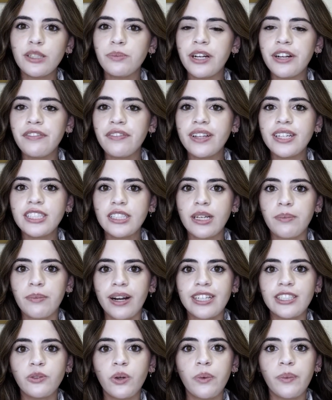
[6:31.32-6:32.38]
briefly
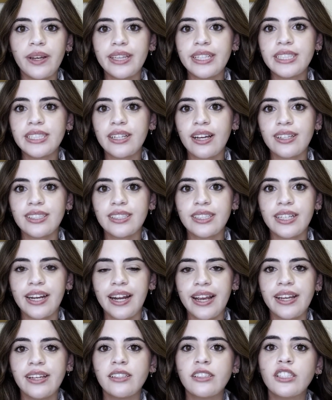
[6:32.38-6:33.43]
summarize what we discussed
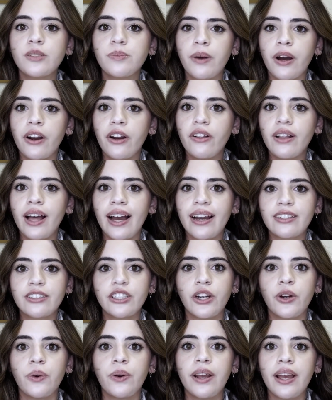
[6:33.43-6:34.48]
today,
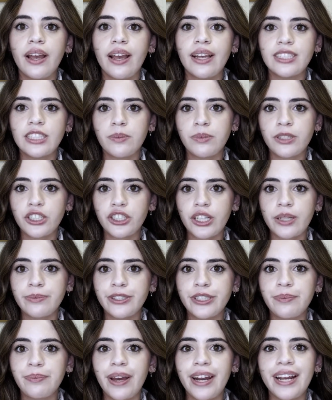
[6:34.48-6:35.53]
spironolactone is a
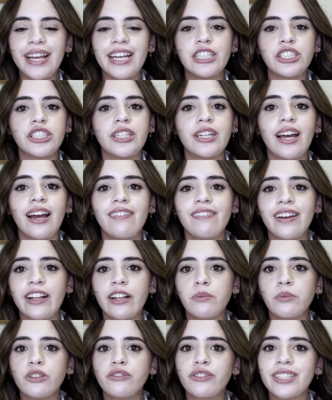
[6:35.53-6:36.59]
prescription medication
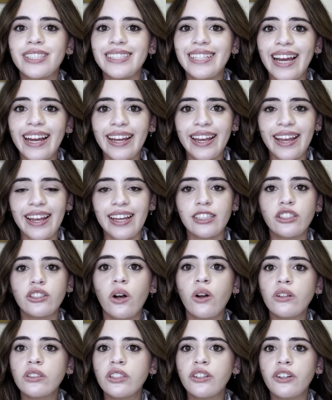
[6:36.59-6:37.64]
available for decades,
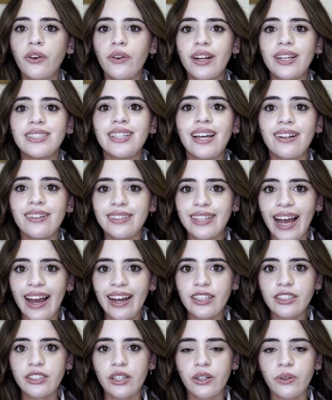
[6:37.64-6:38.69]
also known as
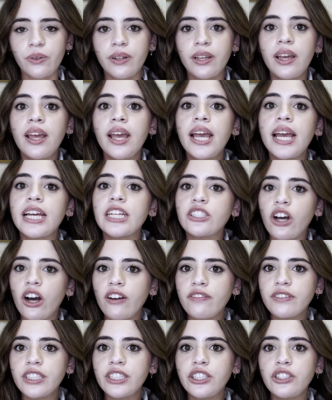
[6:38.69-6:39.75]
Aldactone, is
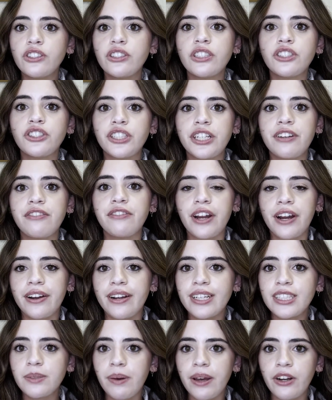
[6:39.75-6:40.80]
often used to treat
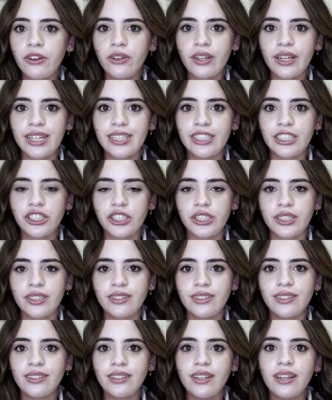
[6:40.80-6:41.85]
various medical
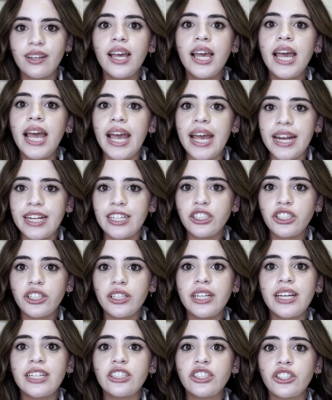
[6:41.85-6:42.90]
conditions. Initially,
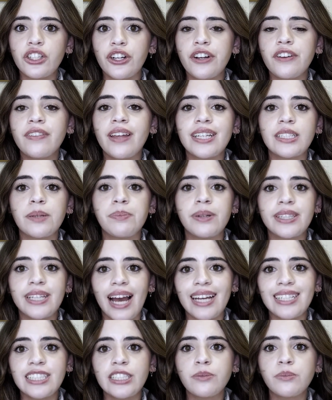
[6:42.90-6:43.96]
it served as a
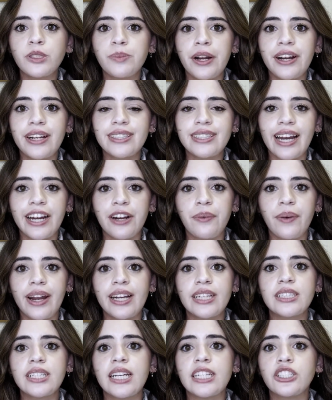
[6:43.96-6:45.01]
potassium-sparing
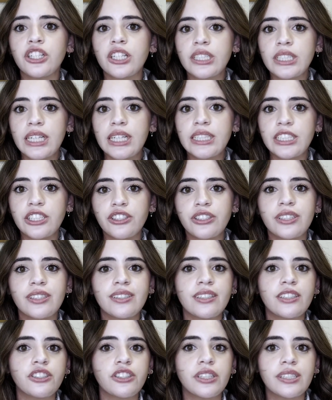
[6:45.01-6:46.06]
diuretic to address conditions
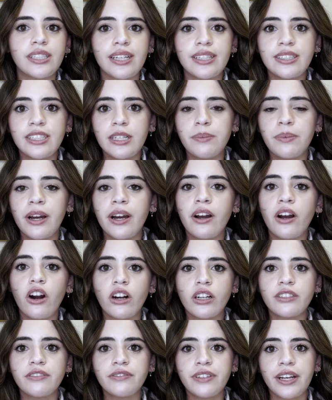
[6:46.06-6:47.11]
such as edema,
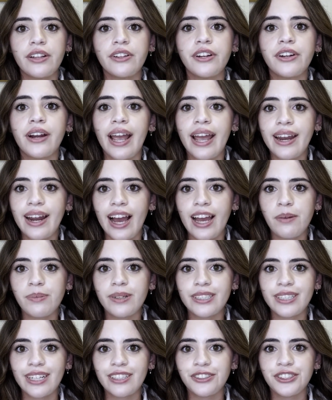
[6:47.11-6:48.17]
heart failure, and
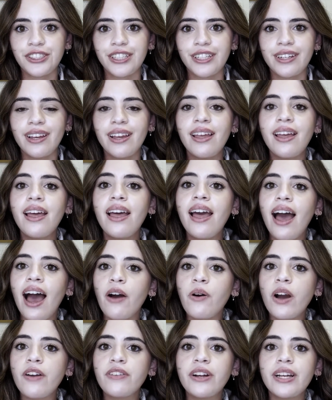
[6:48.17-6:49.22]
hypertension.
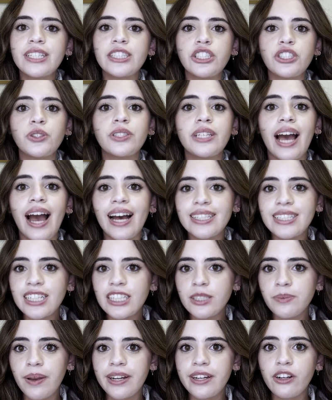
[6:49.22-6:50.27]
However, its use has
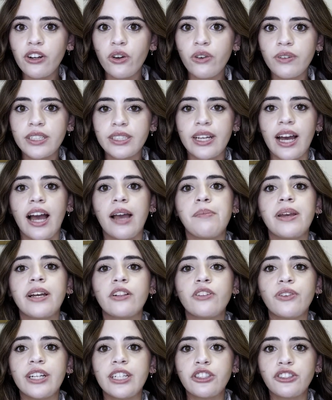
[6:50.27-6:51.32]
expanded over time,
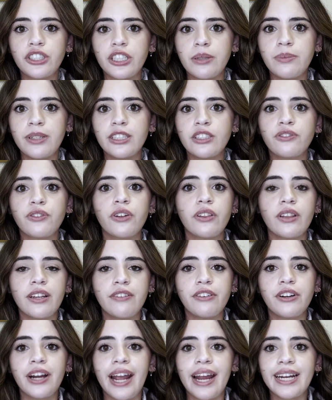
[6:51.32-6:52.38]
including treatments for
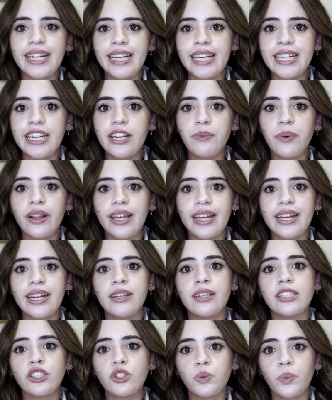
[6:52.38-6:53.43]
liver and
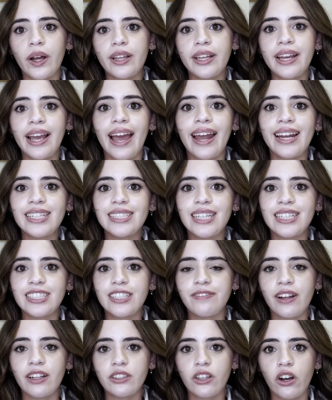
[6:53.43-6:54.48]
kidney-related swelling and excessive
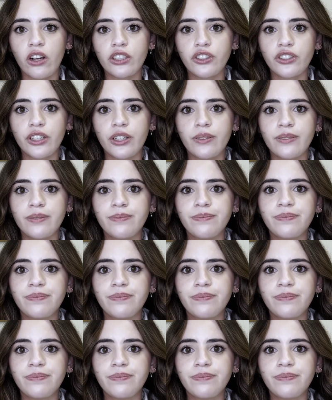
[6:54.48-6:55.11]
aldosterone.